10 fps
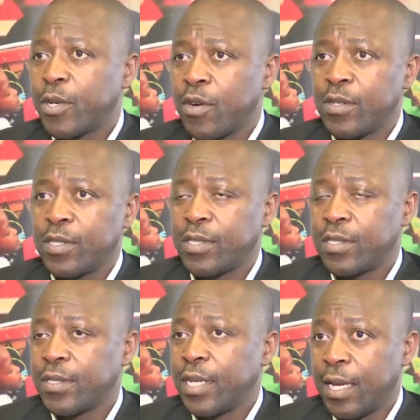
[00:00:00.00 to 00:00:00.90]

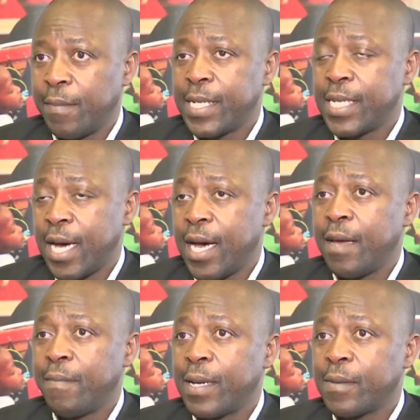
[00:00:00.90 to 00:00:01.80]
because the numbers are
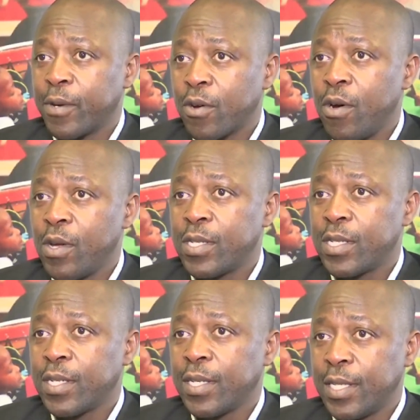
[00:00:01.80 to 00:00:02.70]
high, but
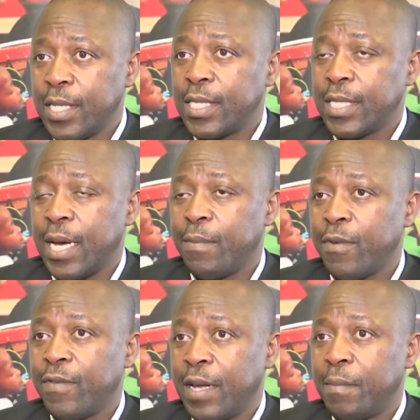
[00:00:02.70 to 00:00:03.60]
because this type
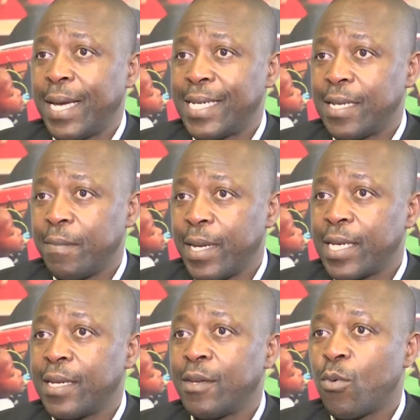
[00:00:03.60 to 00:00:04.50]
of number has
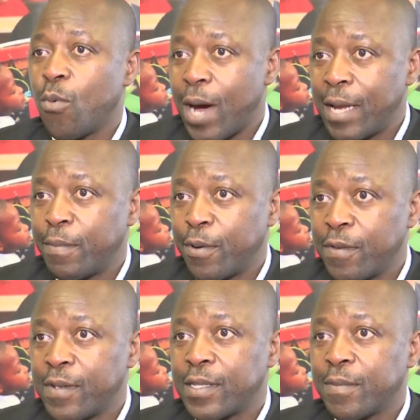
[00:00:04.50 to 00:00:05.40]
happened in one
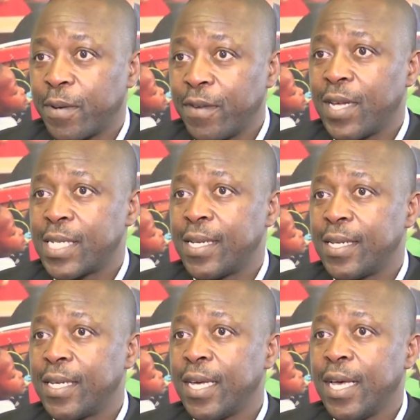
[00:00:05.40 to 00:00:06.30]
province.
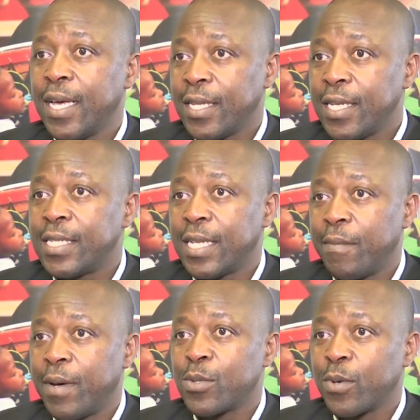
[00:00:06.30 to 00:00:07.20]
Previously, these
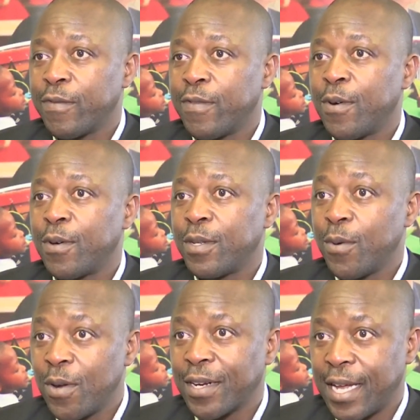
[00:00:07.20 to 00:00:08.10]
numbers were for the
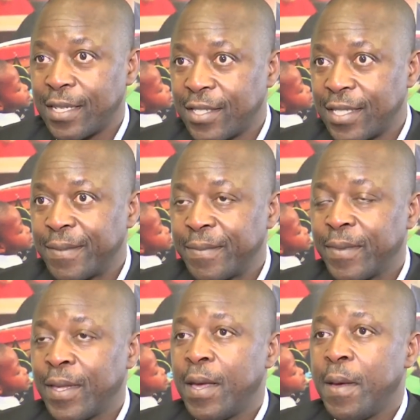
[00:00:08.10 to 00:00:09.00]
whole country.
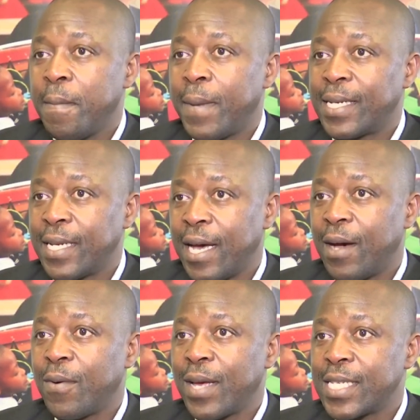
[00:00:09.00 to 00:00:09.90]
But
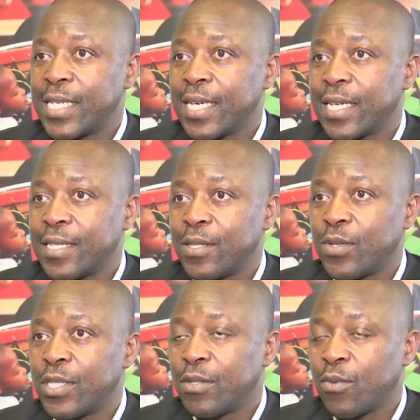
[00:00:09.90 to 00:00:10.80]
now we are seeing a
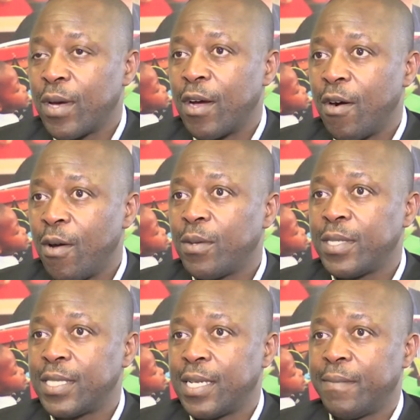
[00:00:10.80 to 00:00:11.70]
situation where all
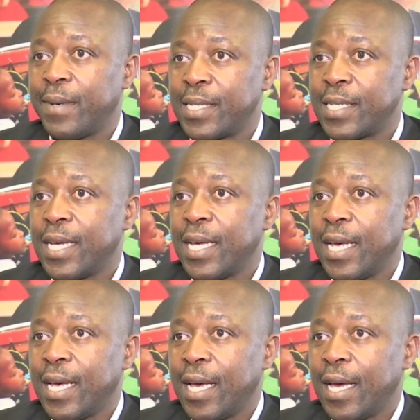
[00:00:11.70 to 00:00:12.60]
these numbers
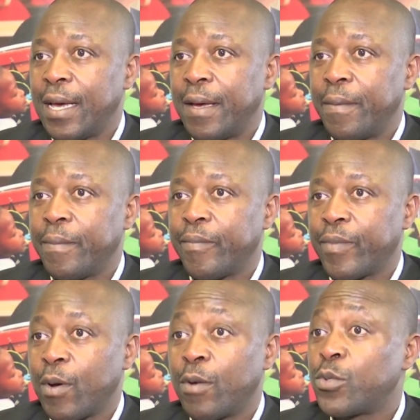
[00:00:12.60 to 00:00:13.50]

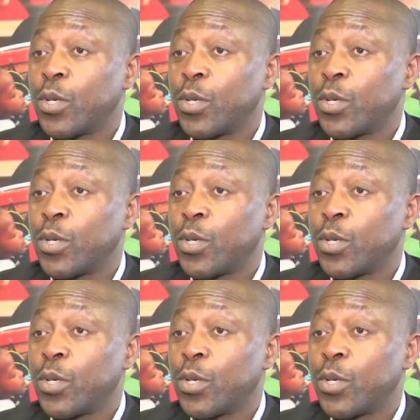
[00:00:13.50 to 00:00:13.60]
of